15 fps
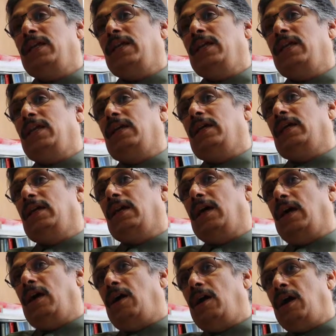the
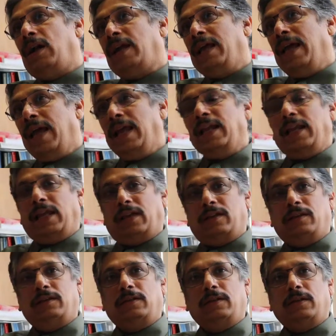
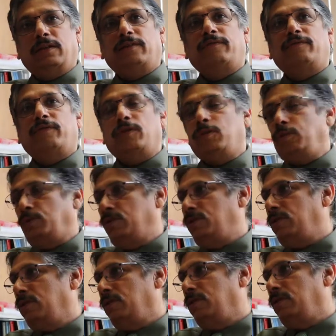organic
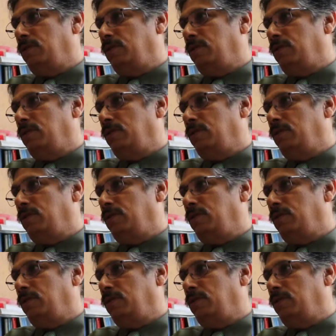fruits